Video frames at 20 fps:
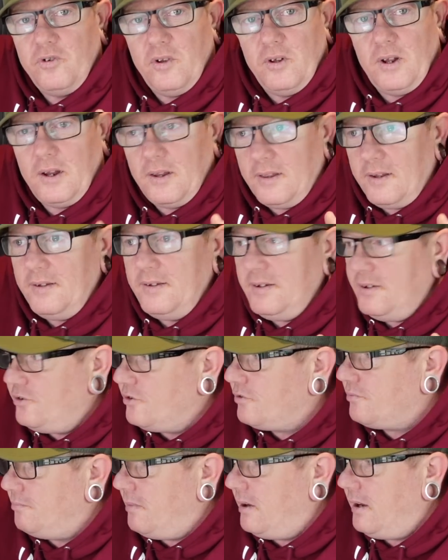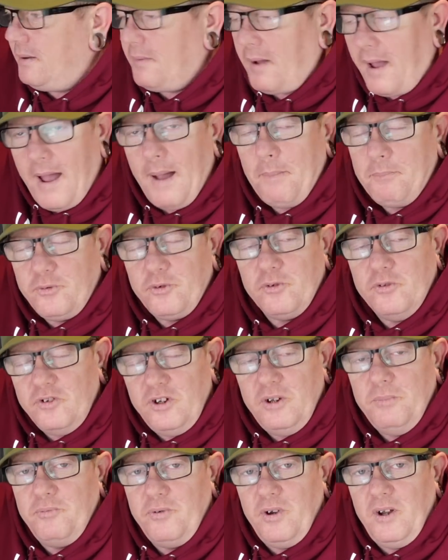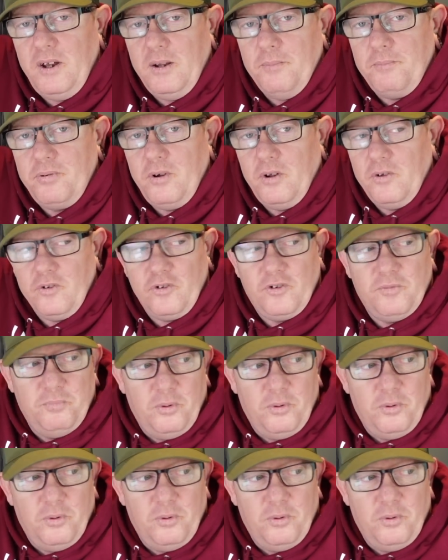And I think they just make absolutely brilliant products.